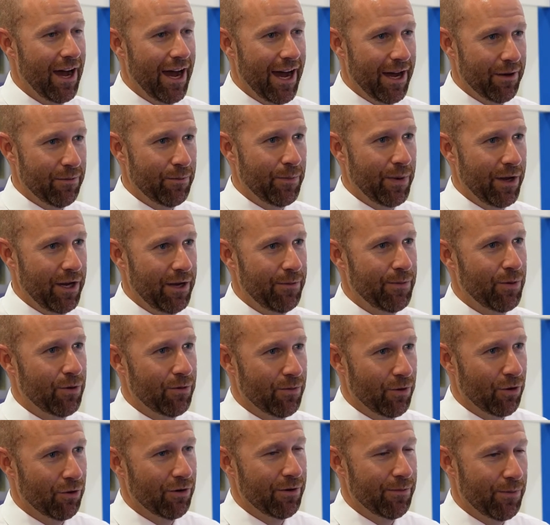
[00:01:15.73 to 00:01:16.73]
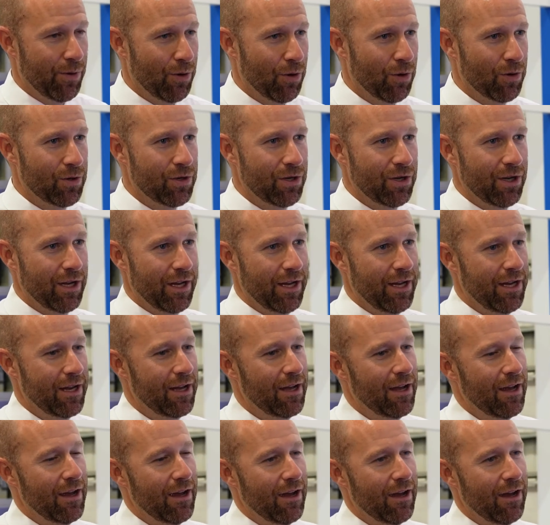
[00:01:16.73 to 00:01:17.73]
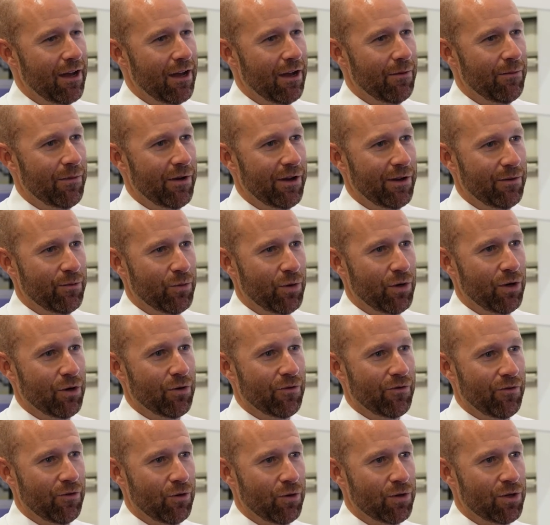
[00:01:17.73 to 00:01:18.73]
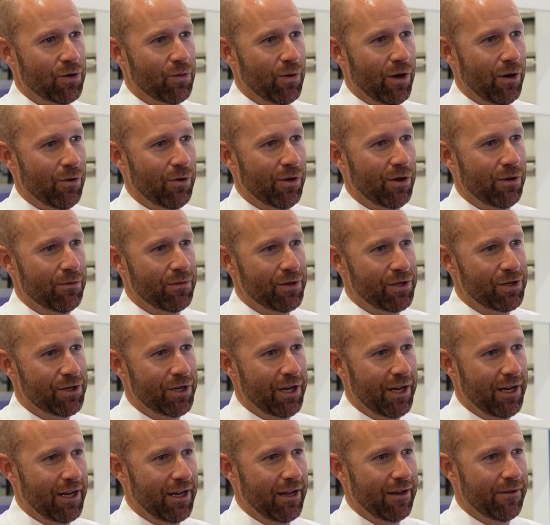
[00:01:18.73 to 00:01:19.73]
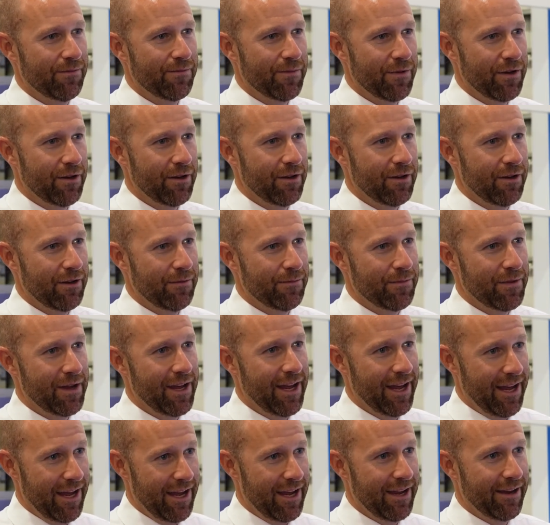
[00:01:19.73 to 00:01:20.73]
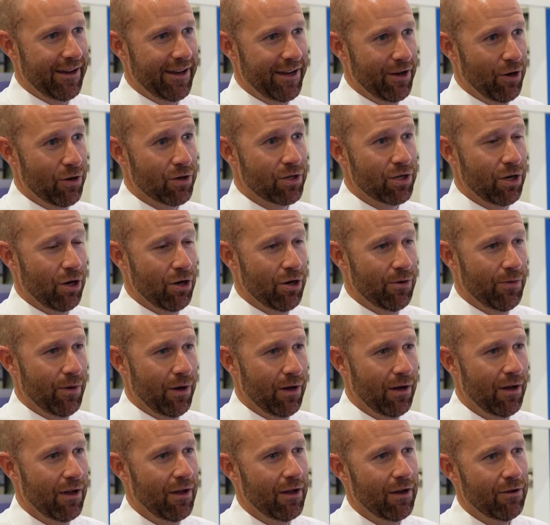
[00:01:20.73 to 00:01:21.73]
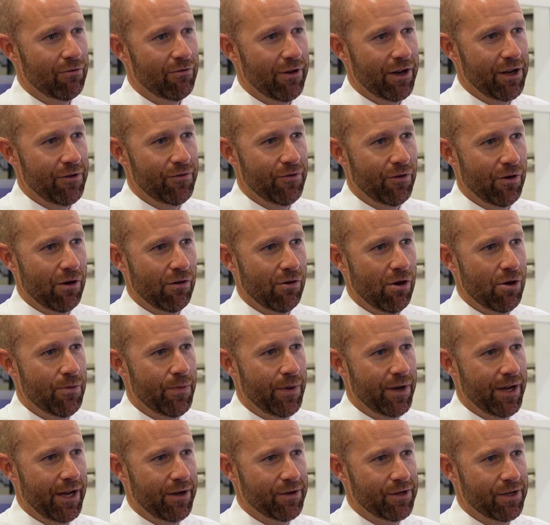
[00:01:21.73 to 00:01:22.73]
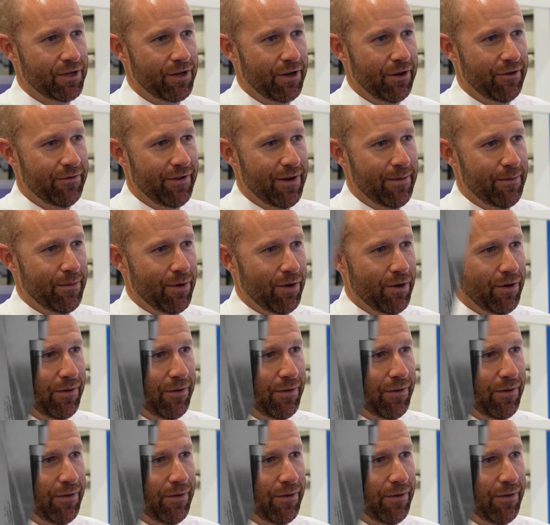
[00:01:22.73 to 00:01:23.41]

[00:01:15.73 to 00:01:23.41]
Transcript: and people more importantly, and we look forward to welcoming the machine here in October, ready for our open house in November.